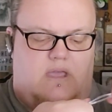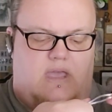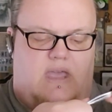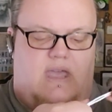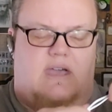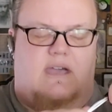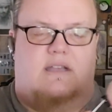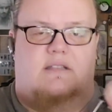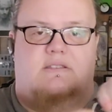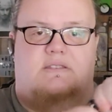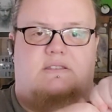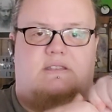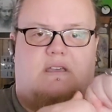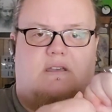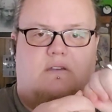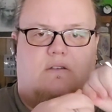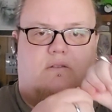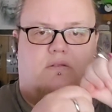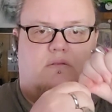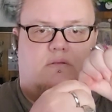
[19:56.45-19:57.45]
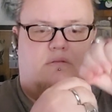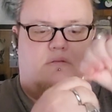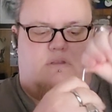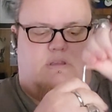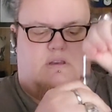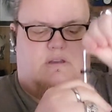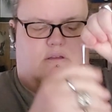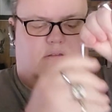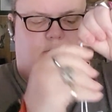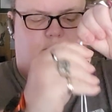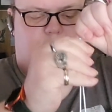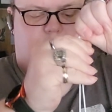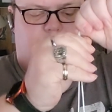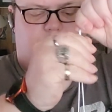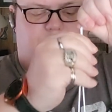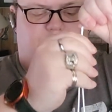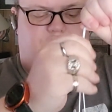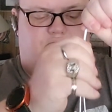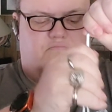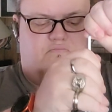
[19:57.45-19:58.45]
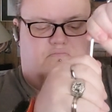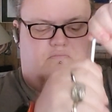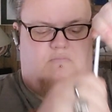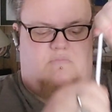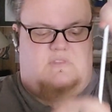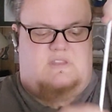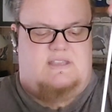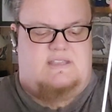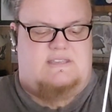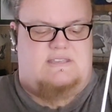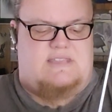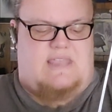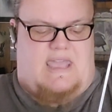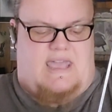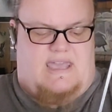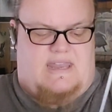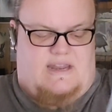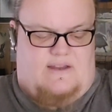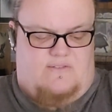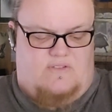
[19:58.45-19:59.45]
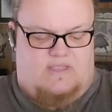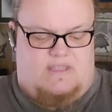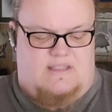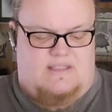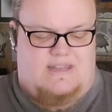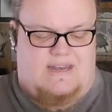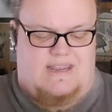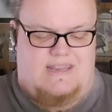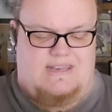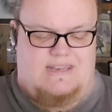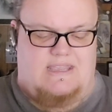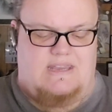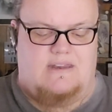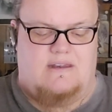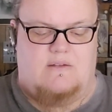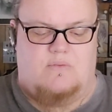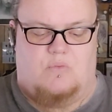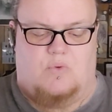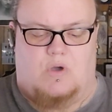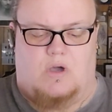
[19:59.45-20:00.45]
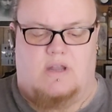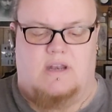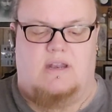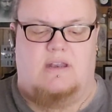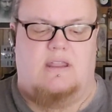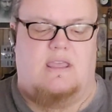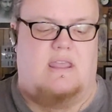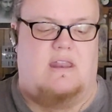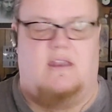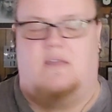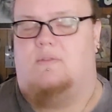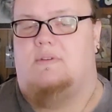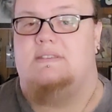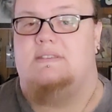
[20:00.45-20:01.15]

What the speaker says: And so, this had everything that I needed and wanted, and it